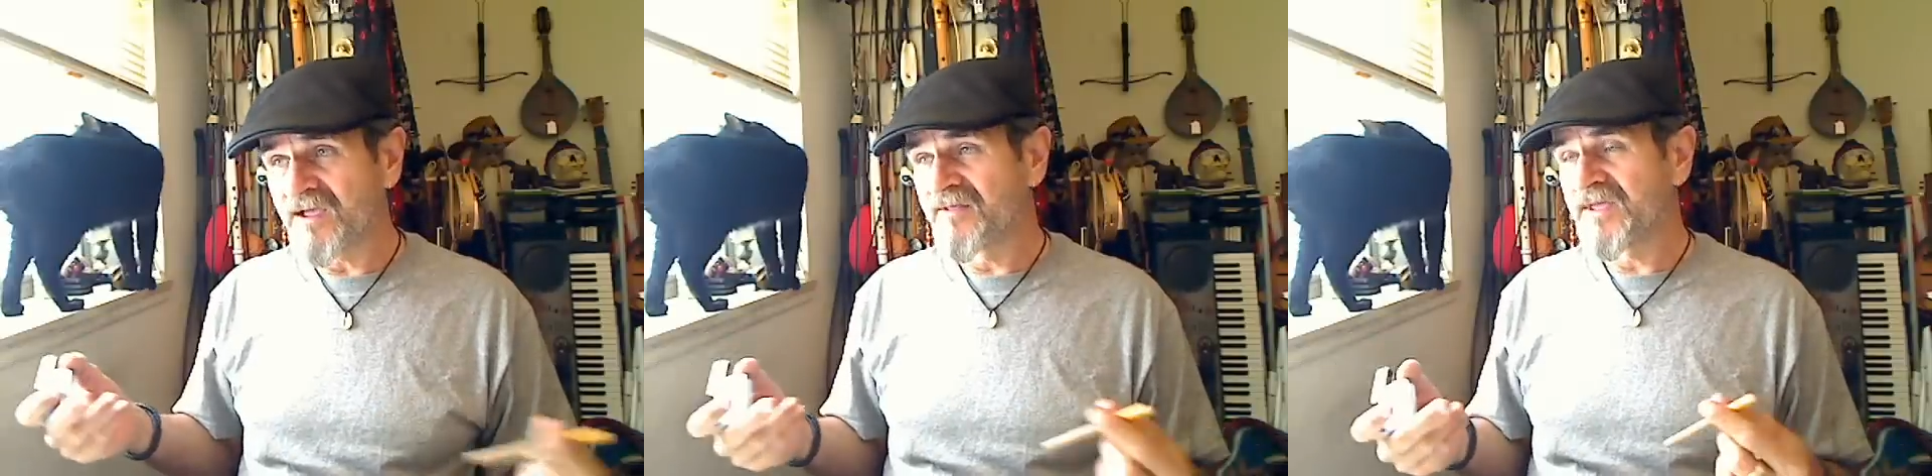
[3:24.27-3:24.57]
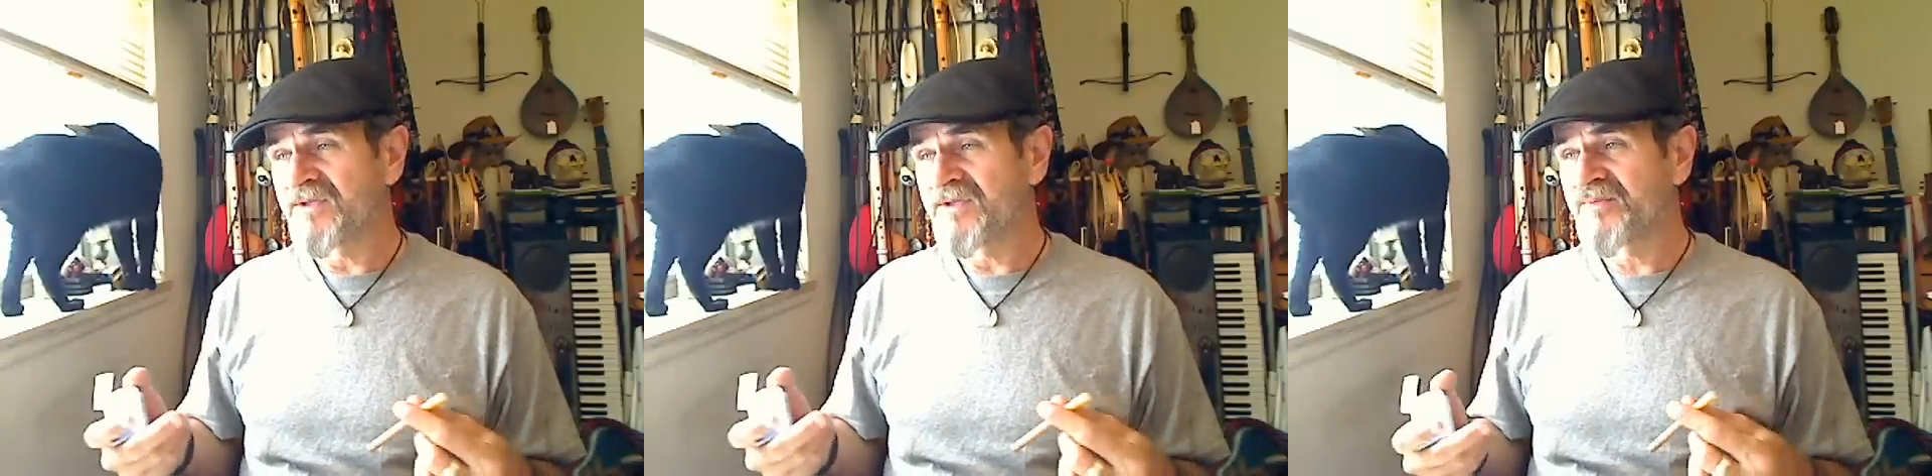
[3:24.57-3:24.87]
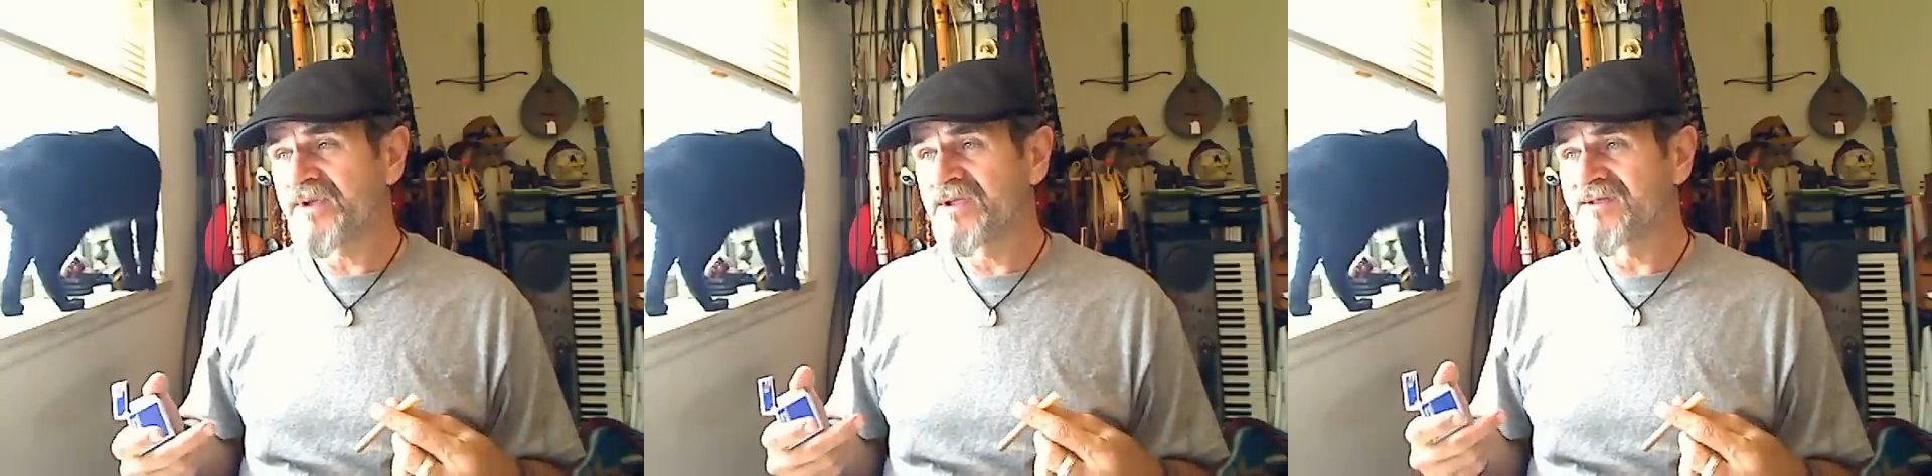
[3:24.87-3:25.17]
and that
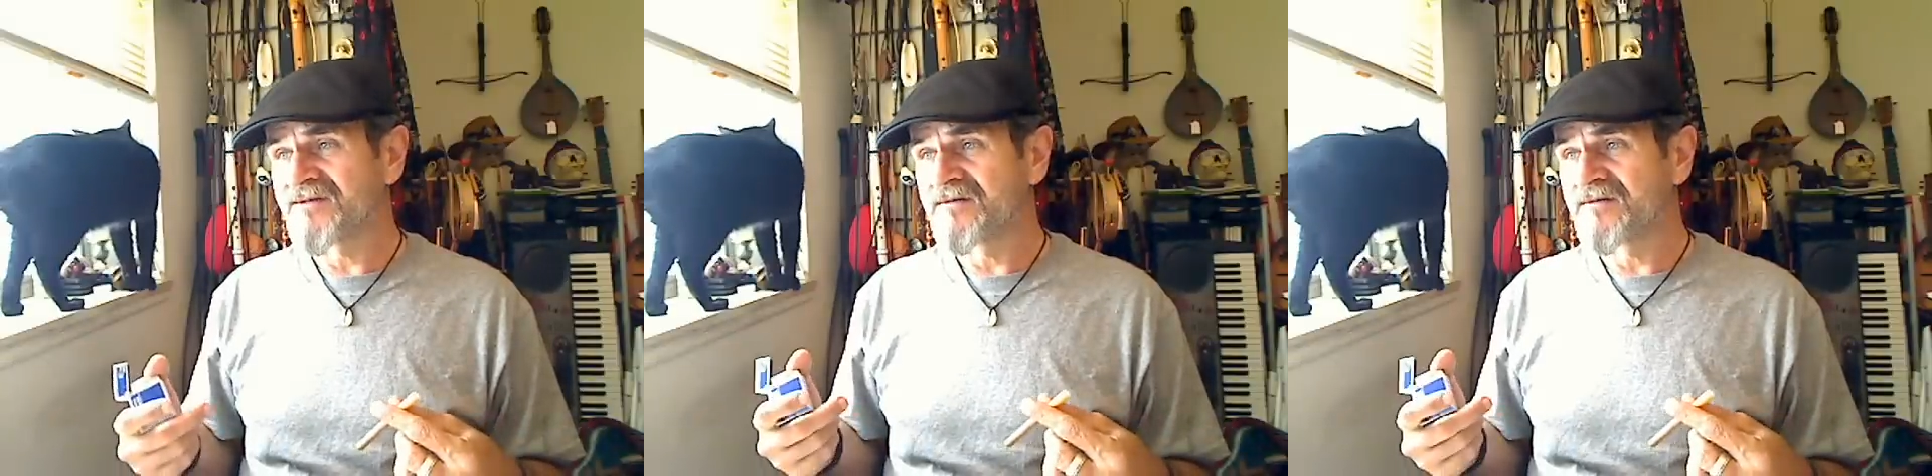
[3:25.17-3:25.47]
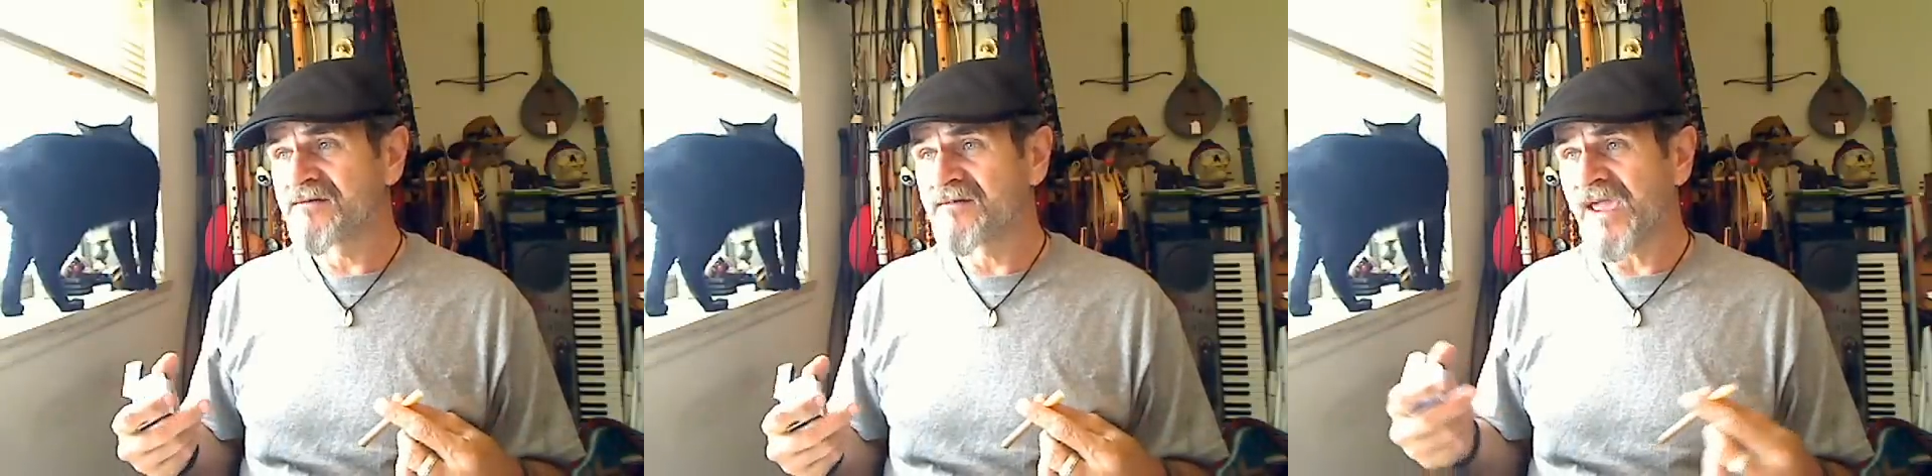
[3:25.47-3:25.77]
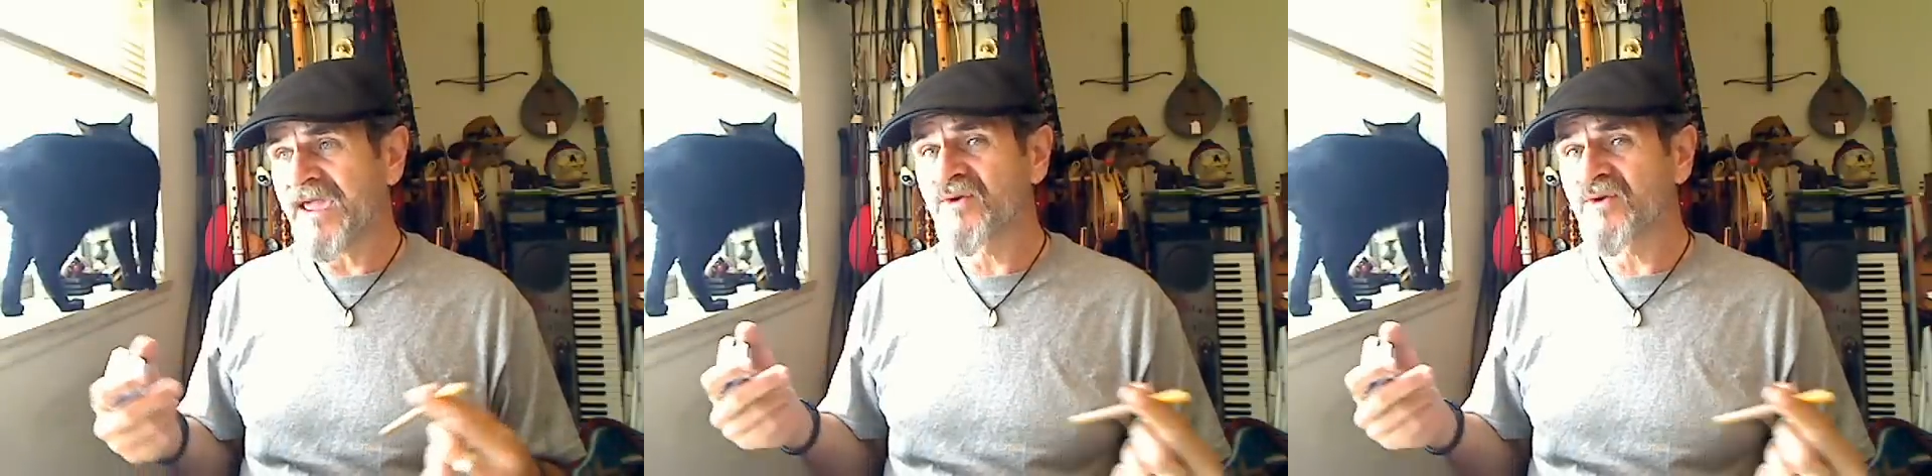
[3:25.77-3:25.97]
it's been